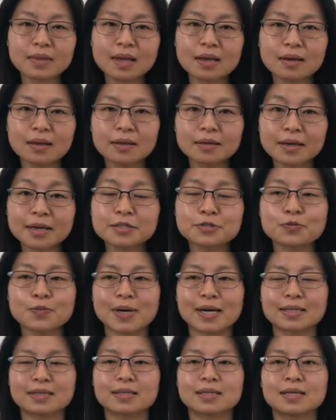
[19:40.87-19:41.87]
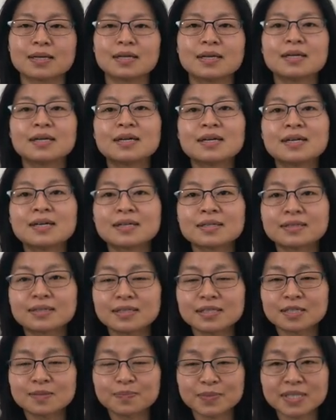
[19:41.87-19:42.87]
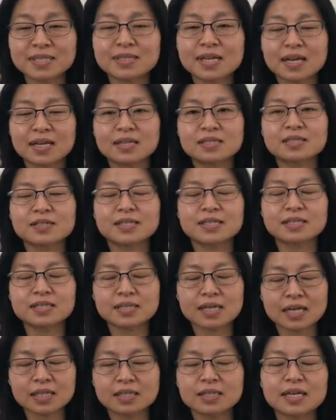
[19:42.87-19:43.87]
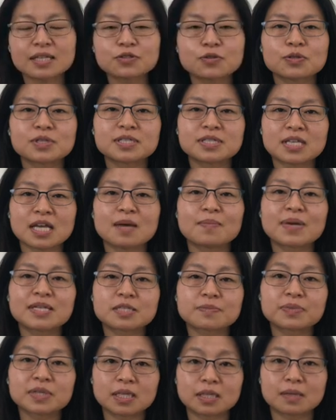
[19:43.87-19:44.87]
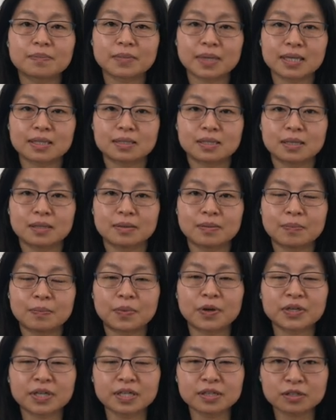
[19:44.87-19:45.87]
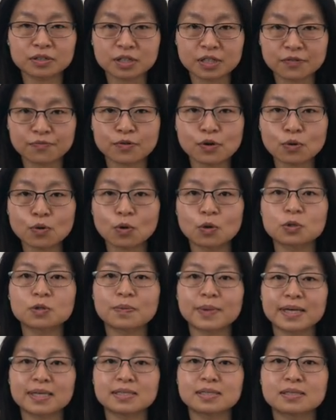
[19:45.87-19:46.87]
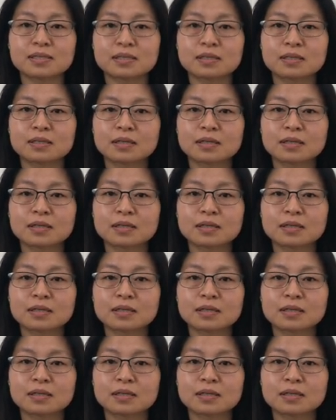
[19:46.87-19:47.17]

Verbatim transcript: And guess what? This mistake is exactly actually same as Bleeding Bit, but in the different code base.